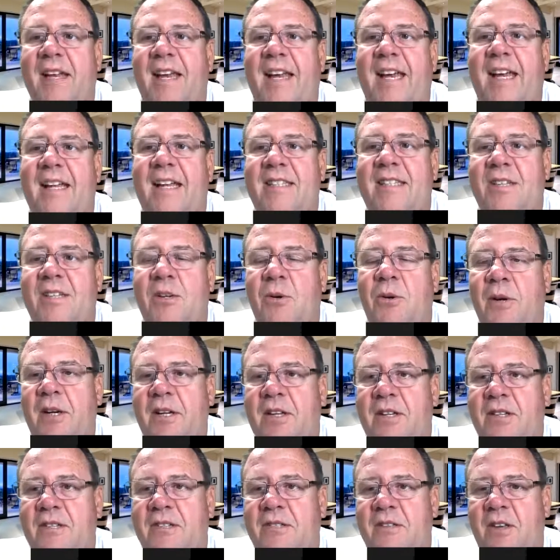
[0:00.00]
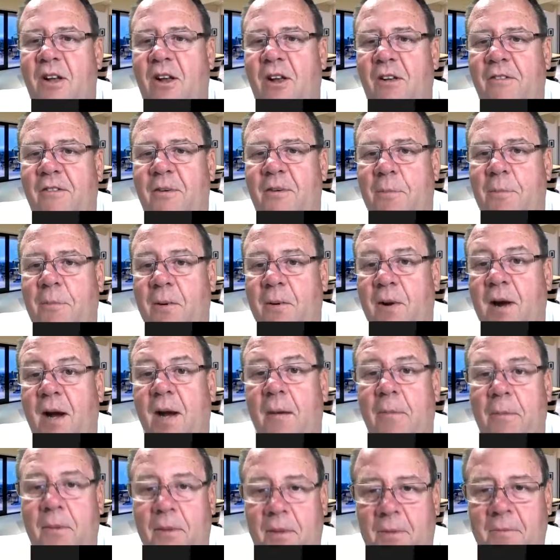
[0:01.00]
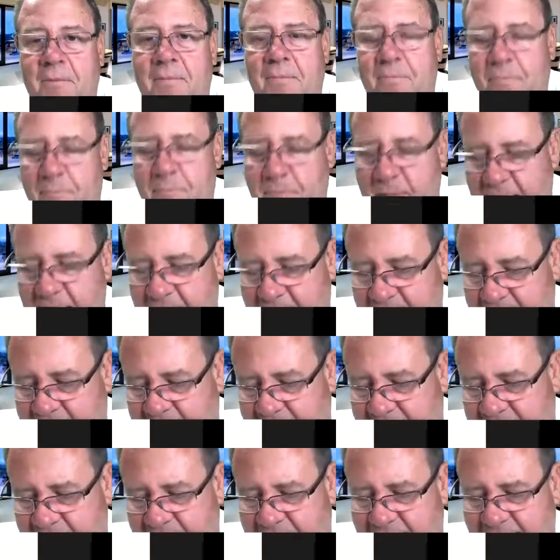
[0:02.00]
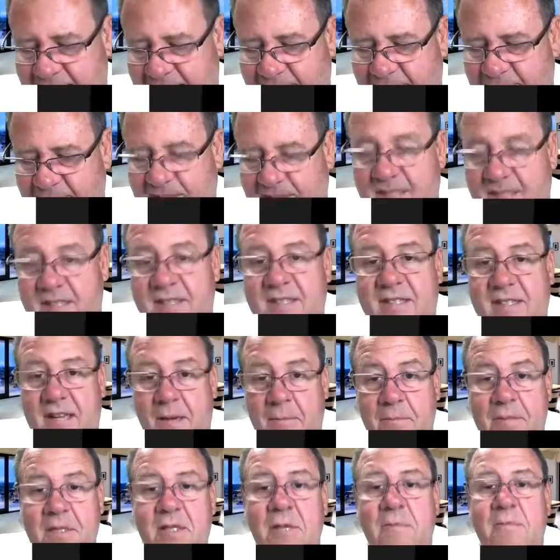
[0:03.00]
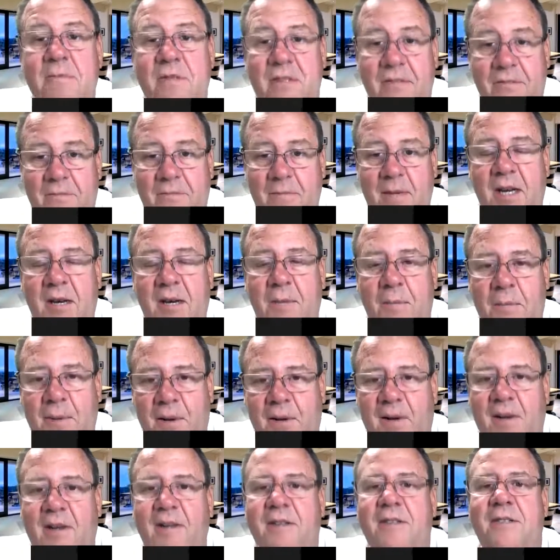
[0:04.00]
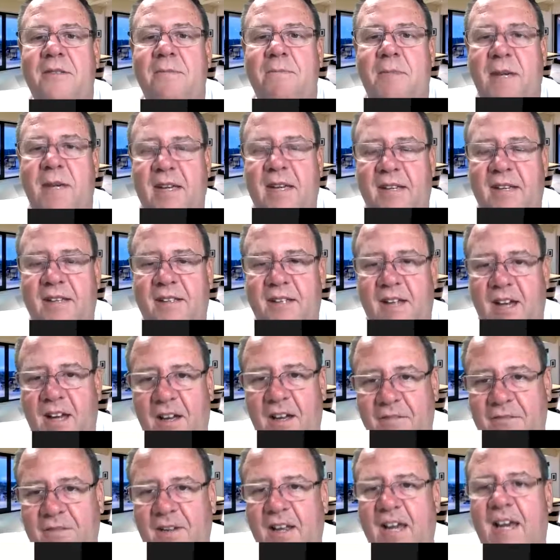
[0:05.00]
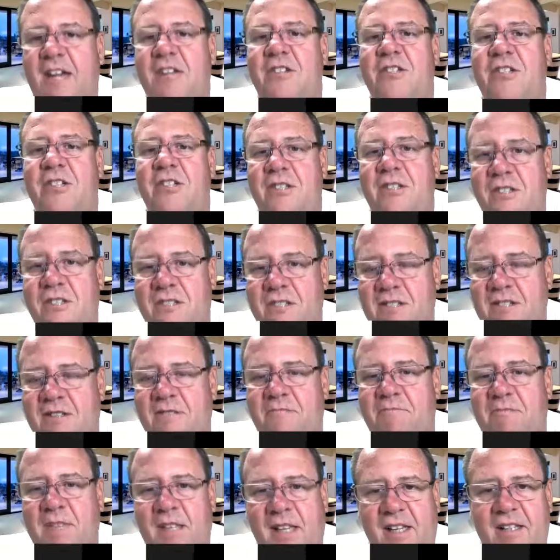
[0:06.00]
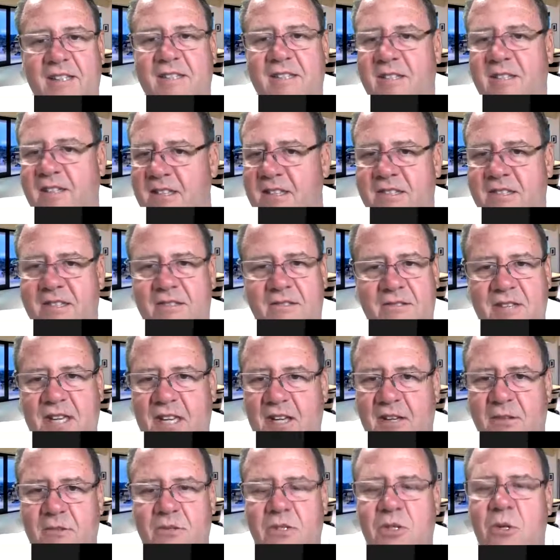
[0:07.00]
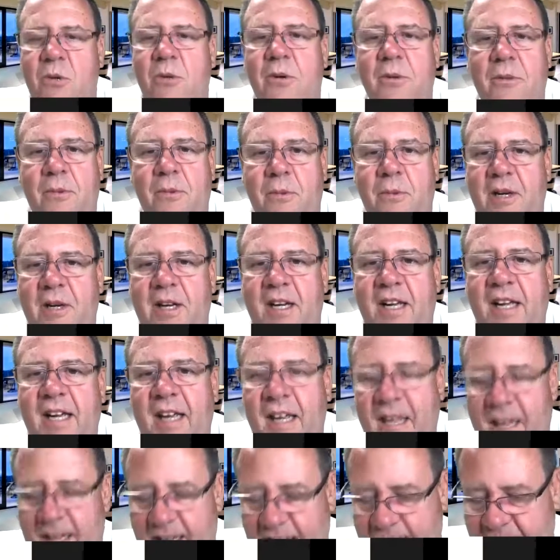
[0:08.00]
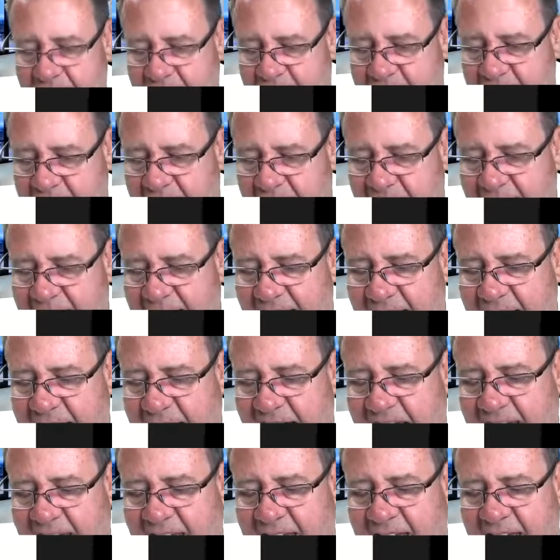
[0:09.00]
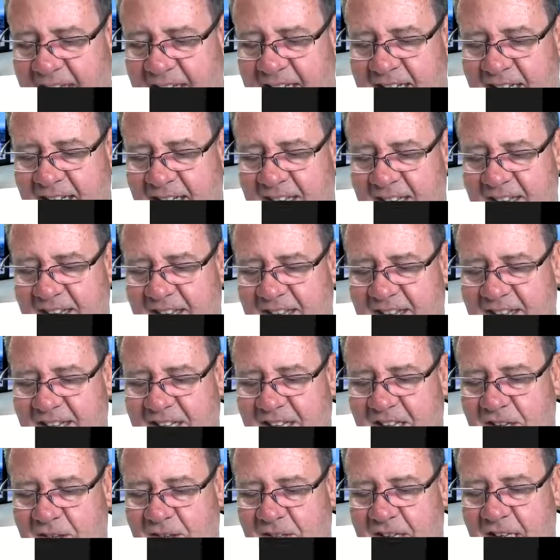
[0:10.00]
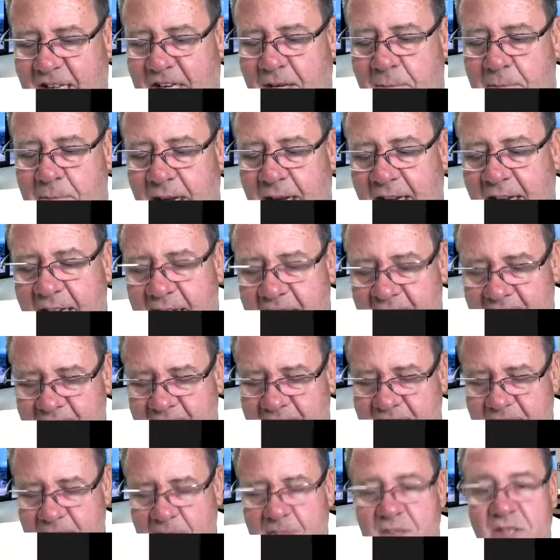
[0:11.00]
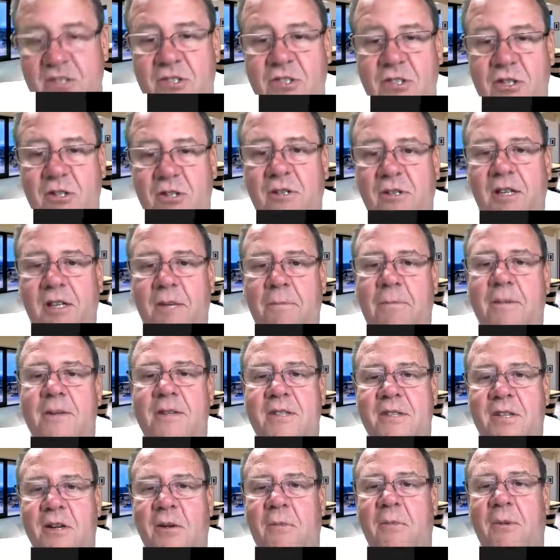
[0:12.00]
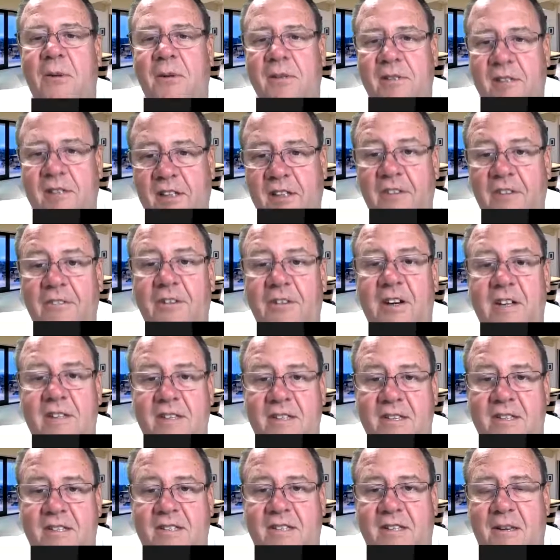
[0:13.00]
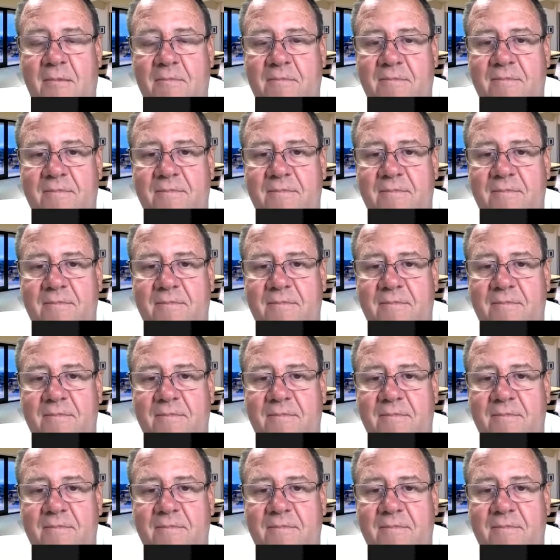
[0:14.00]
It's going to solve a problem, being the symptoms of menopause, being the hot flashes, and let's list 2 or 3. And the unique mechanism is your liposomal delivery system.